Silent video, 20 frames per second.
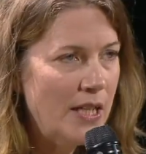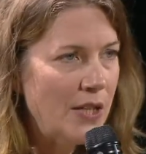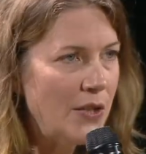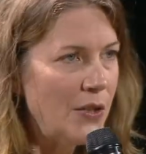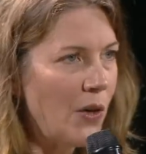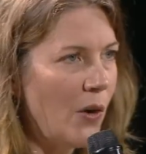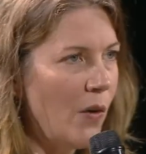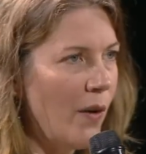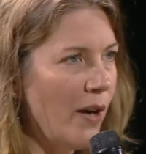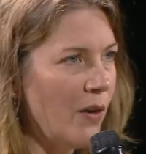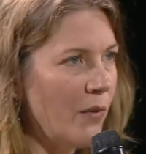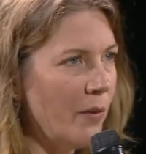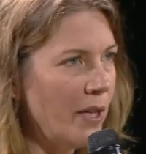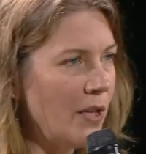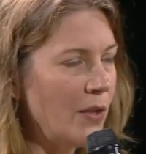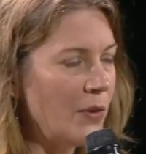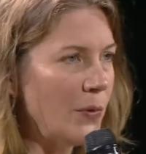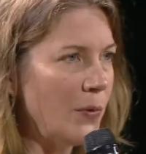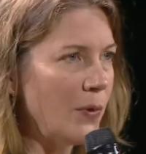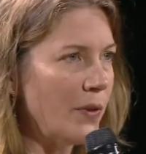So I
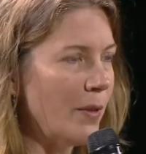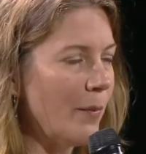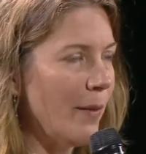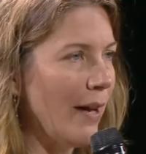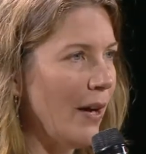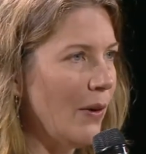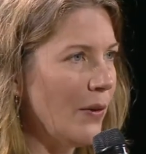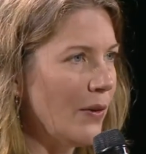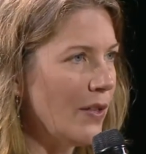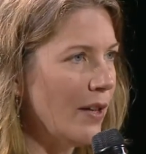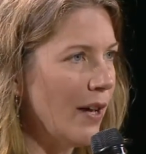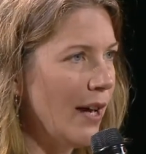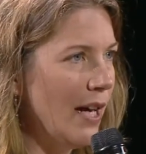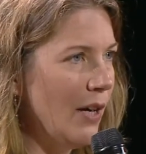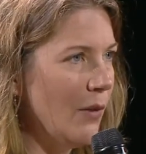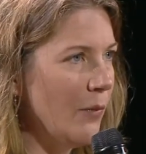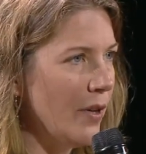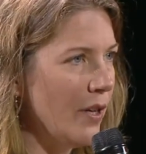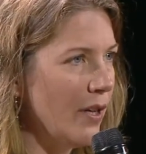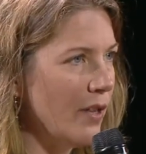already talked about
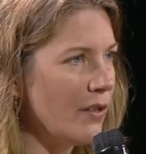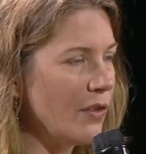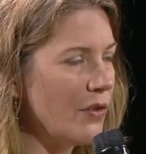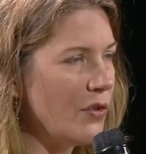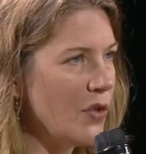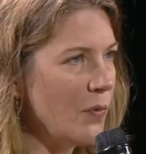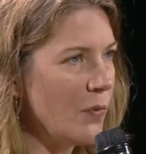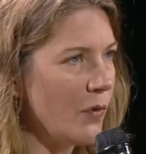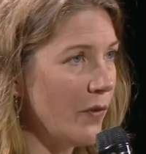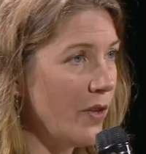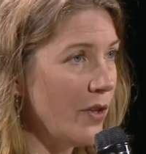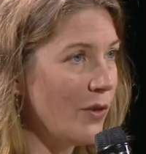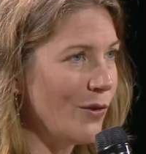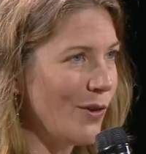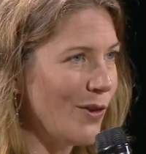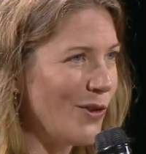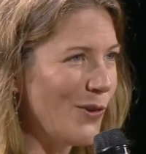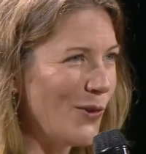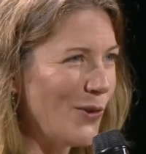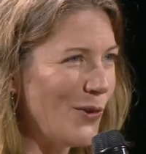how we did consumer
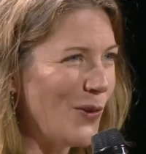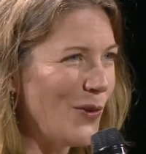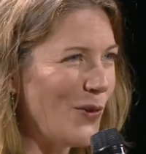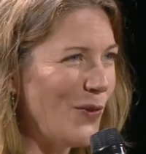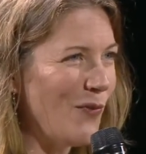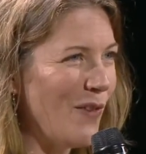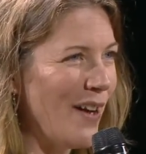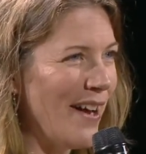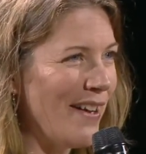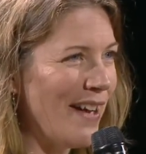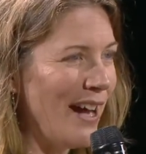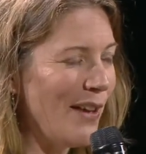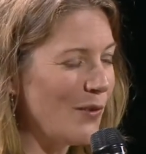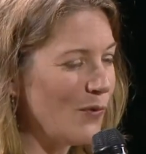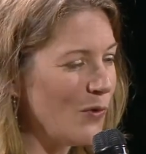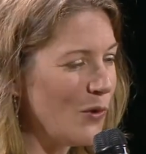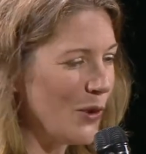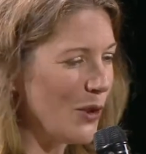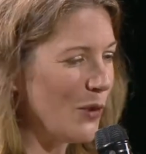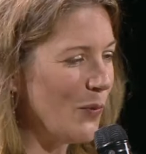research also to find out,
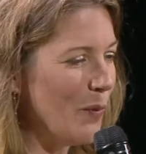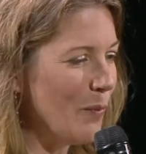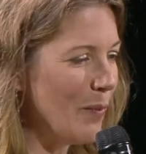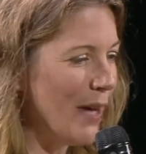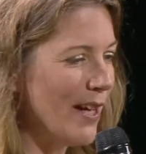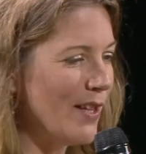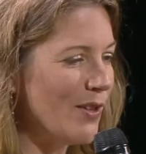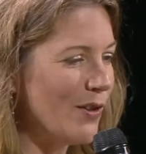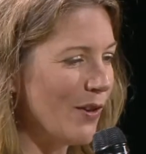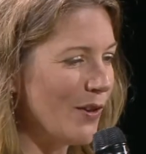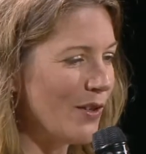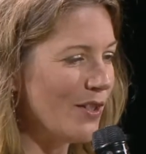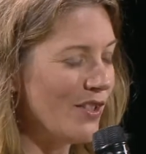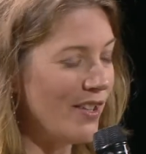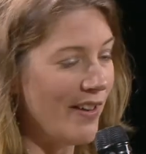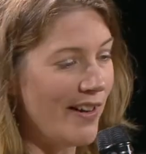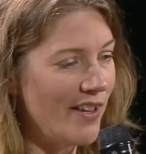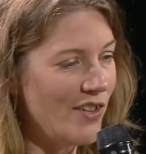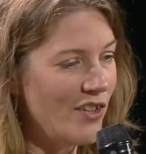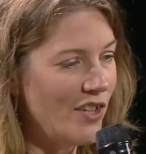of course, we base our
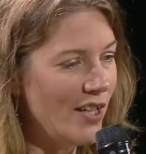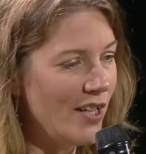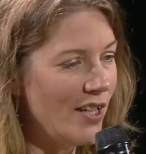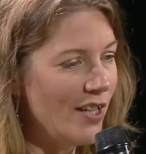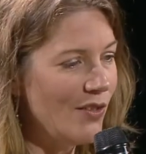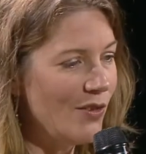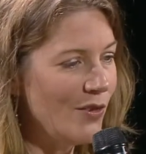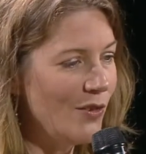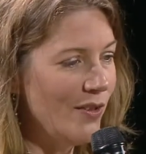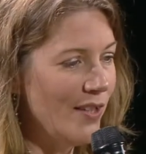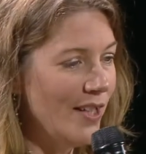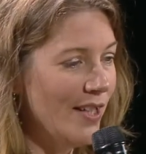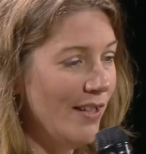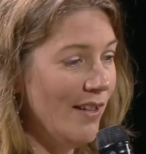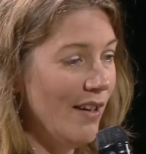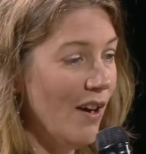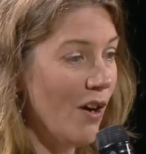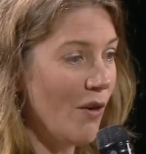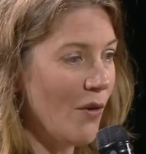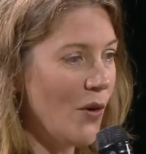strategy
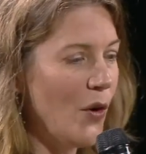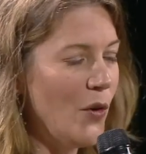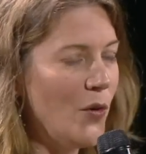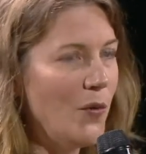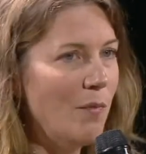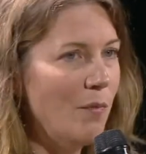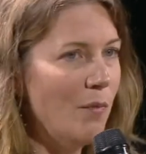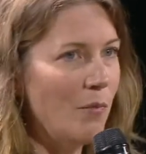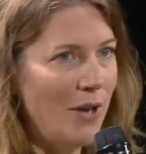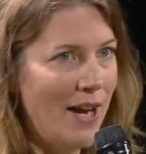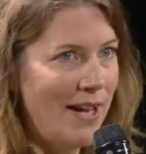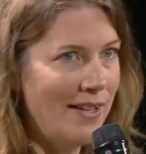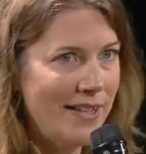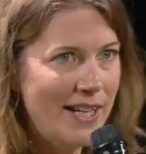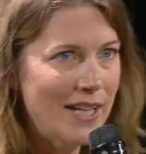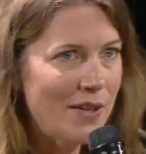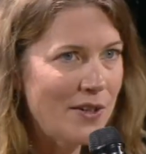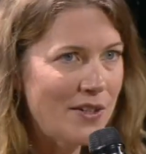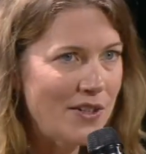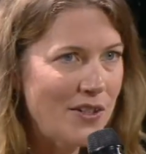in our own brand
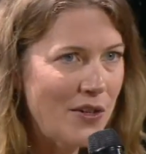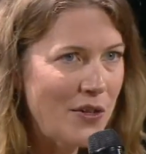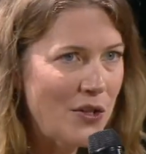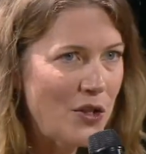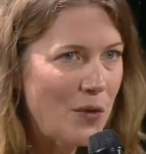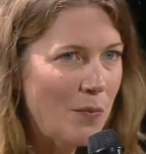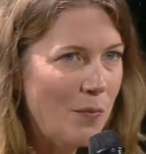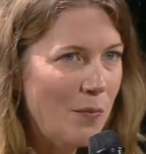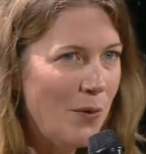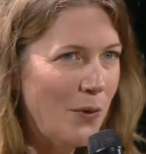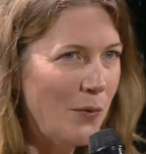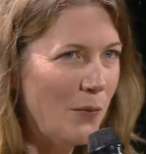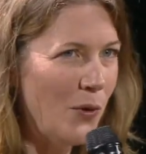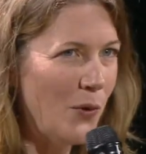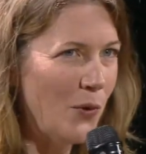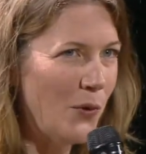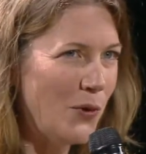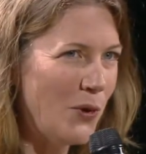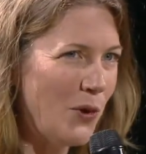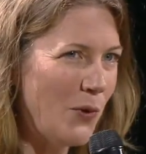heritage, but we
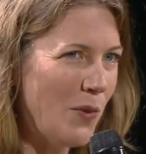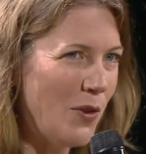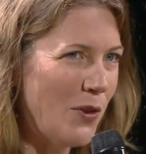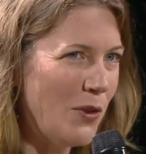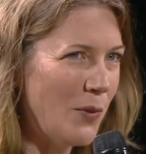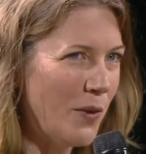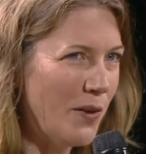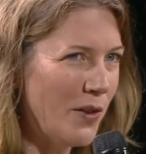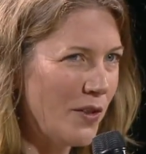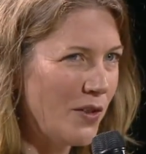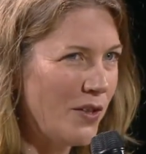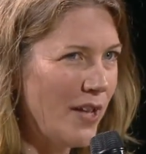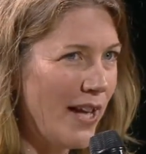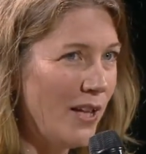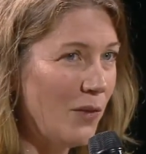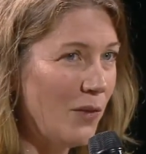also want to understand